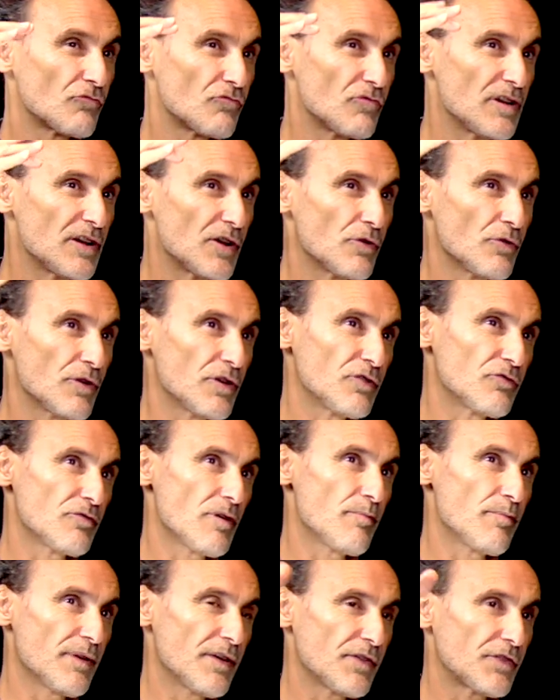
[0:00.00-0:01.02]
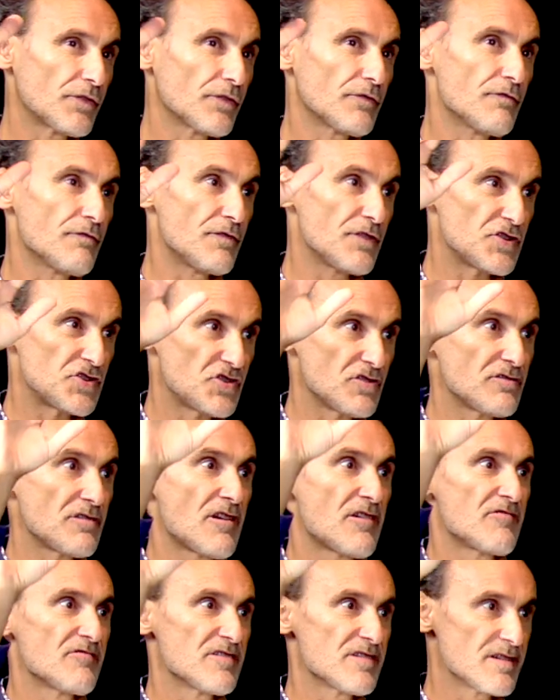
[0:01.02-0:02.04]
to really go into a place of
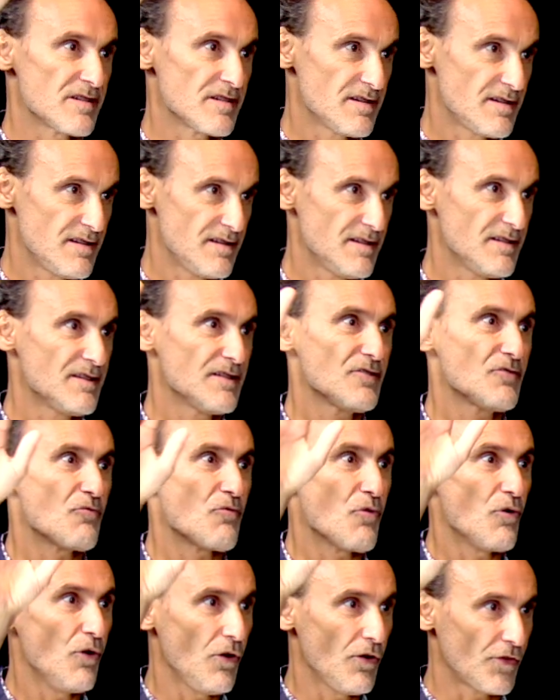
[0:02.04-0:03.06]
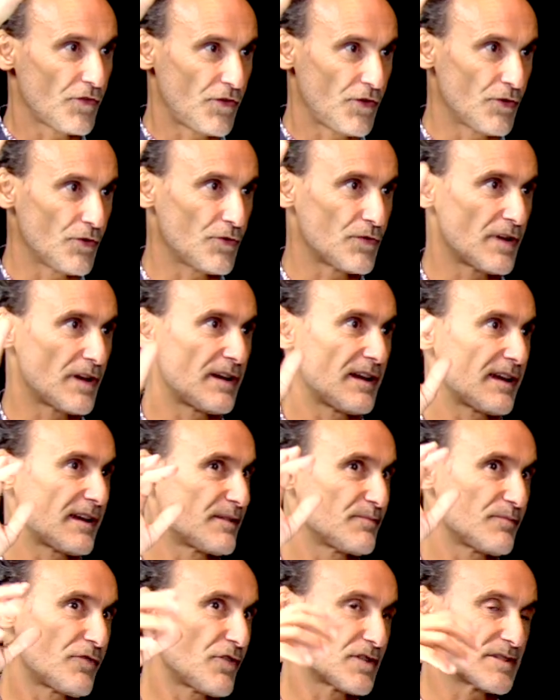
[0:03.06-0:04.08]
visionary walls, you know, that,
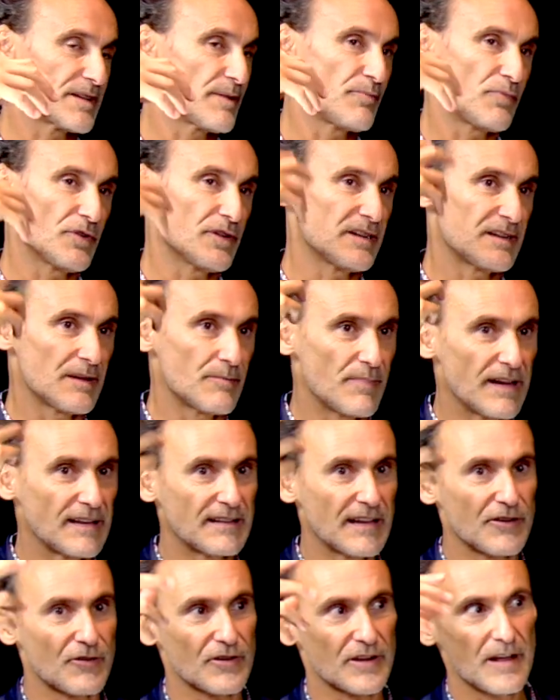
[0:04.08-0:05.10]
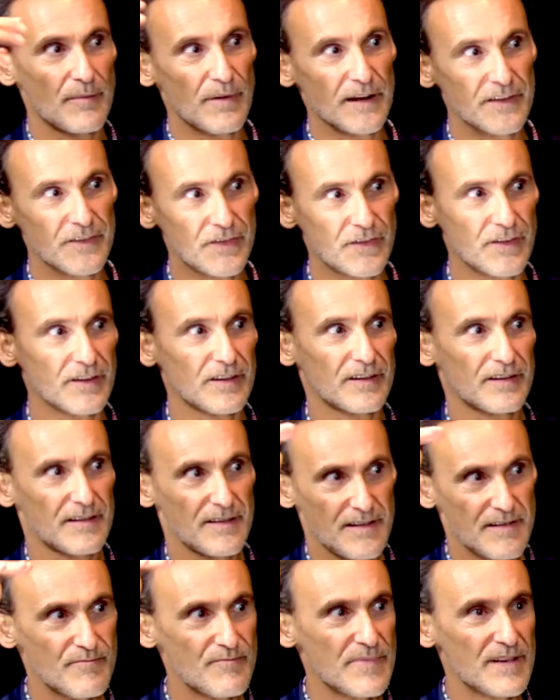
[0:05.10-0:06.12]
like, for example, in Tibetan or Kabbalistic,
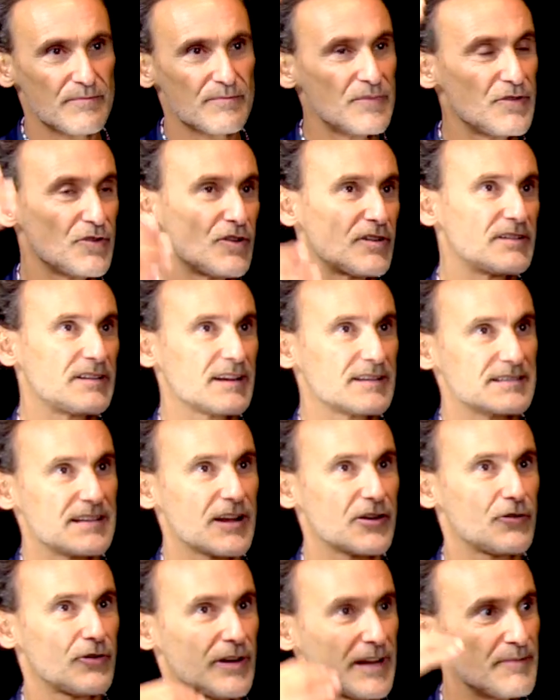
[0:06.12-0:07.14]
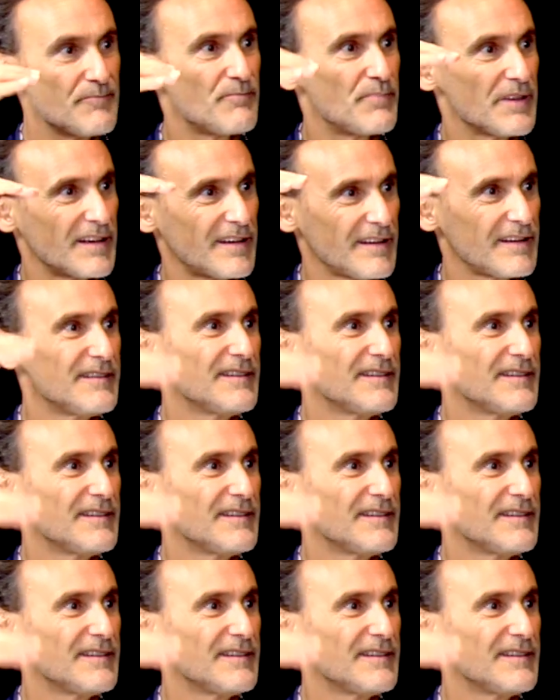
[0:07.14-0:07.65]
you know, it takes like Olympic